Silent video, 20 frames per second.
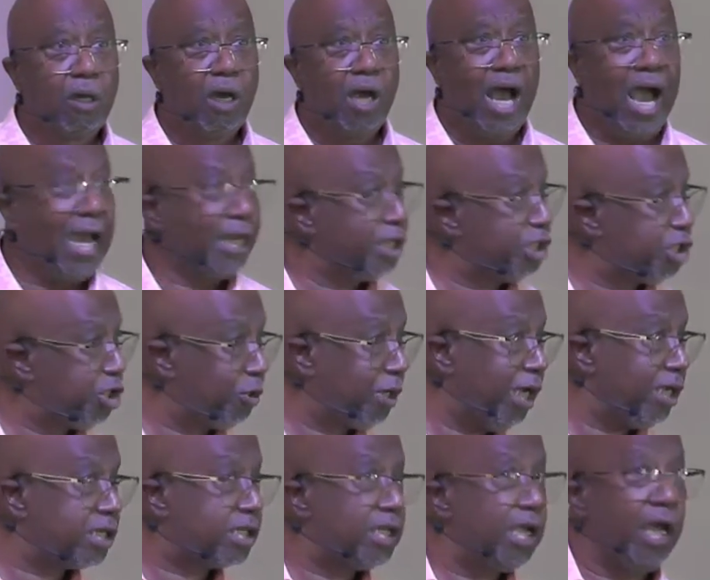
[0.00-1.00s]
How did you
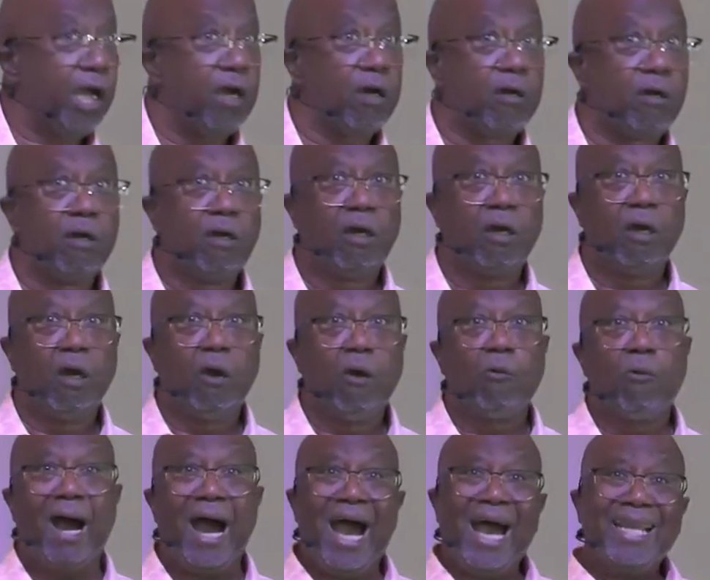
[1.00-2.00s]
get there?
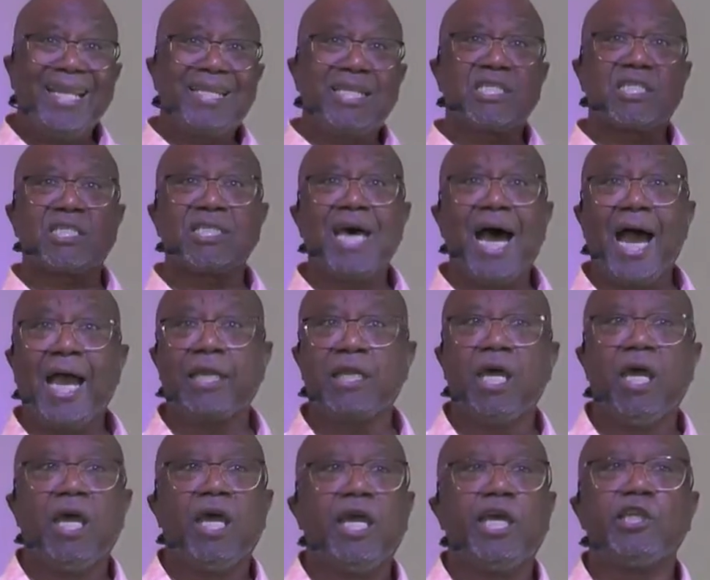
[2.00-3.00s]
Well, I decided
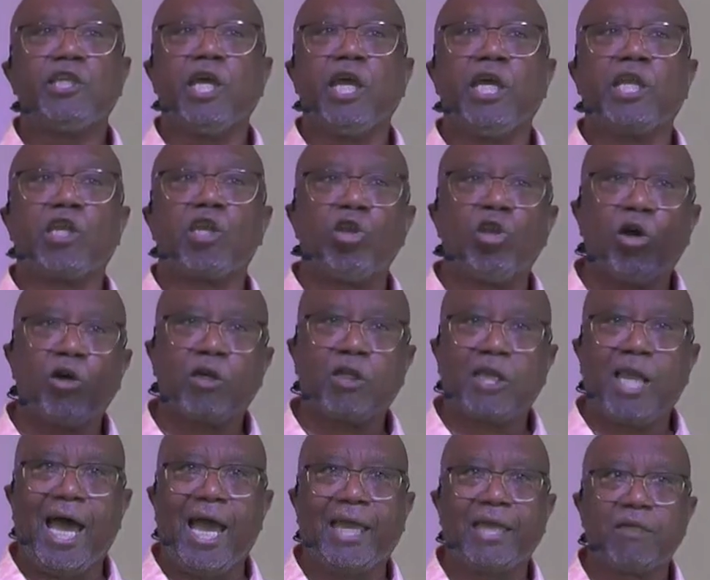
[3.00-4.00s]
it, it looked
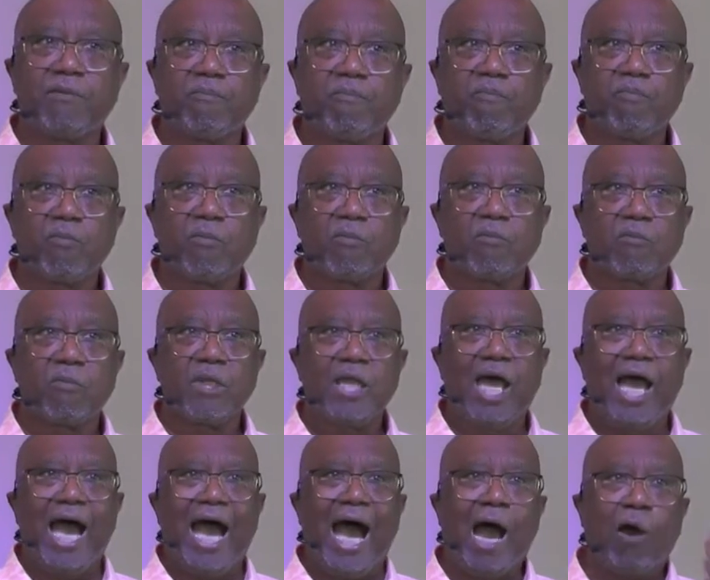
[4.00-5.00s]
like
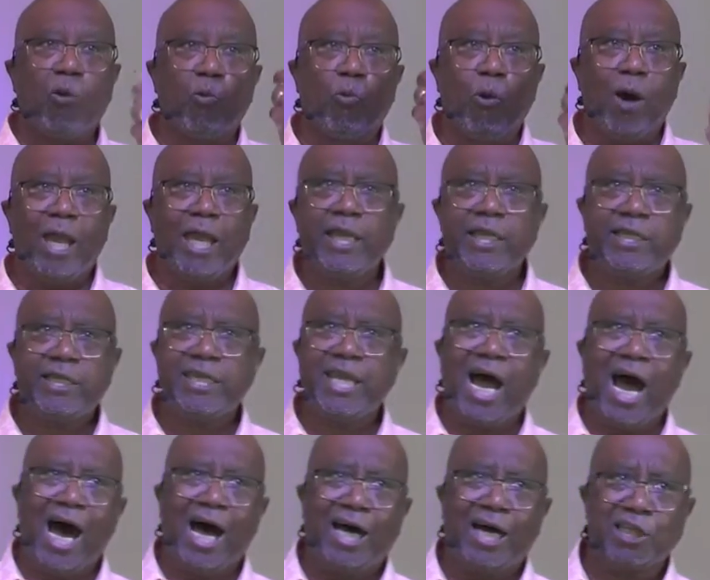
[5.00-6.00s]
I weighed the
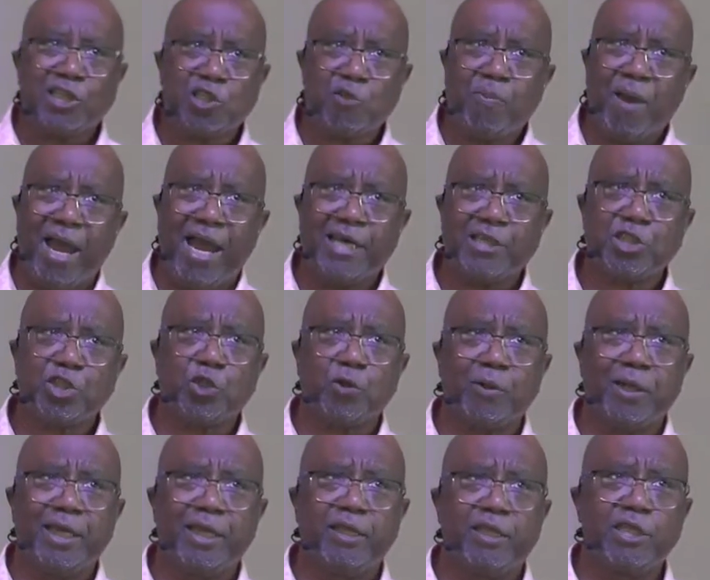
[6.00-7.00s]
odds, Pastor,
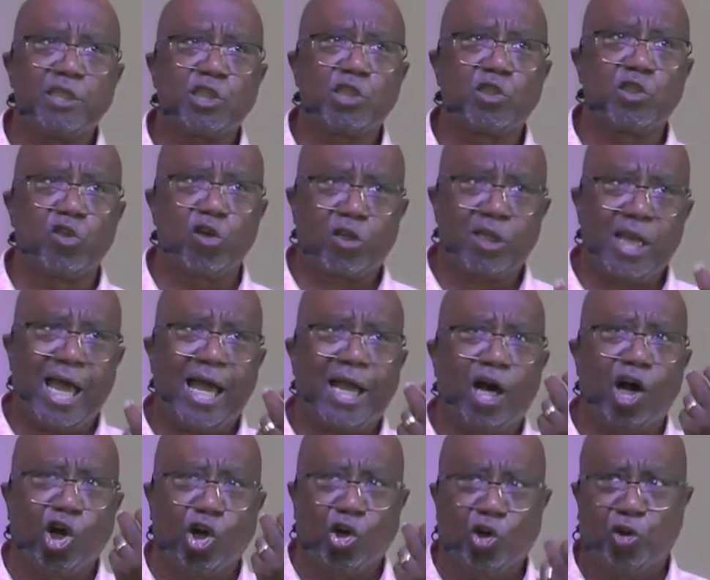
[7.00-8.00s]
and this looked like
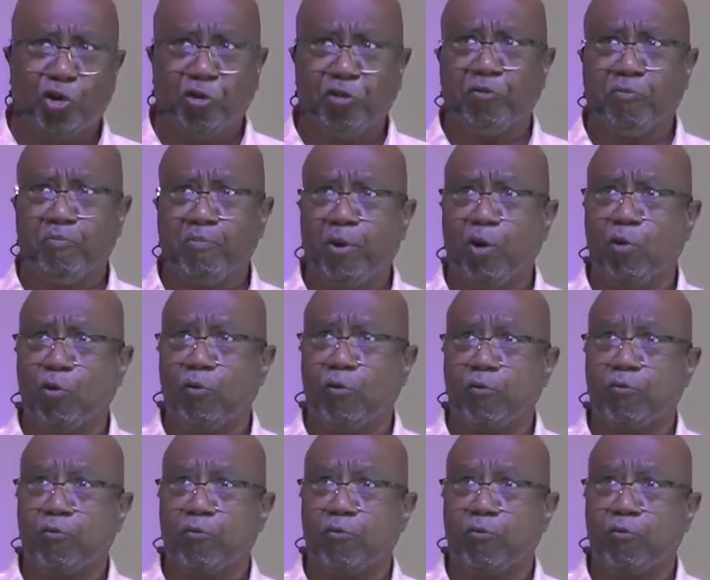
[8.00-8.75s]
a good move.